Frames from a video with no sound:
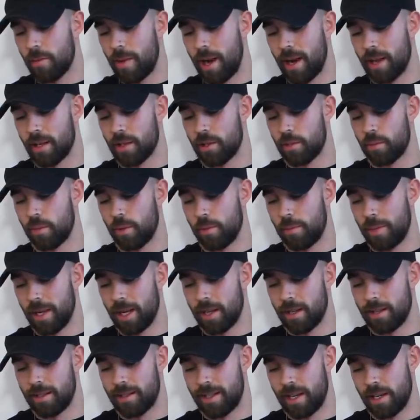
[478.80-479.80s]
Martens would be
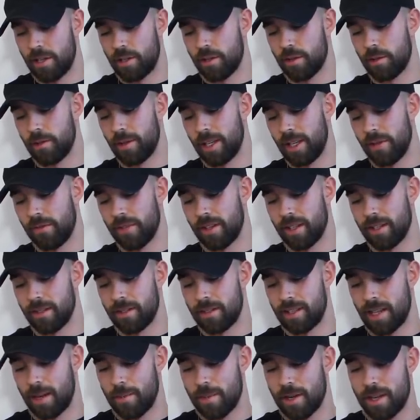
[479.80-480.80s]
an essential even in
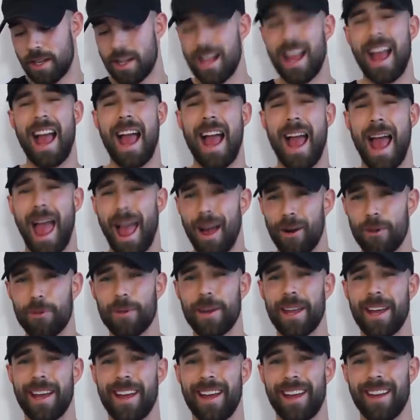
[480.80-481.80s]
summer?
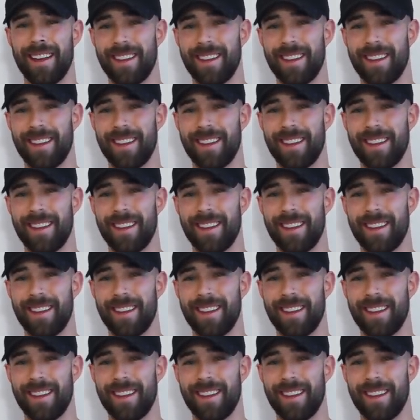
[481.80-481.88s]
Hell yeah,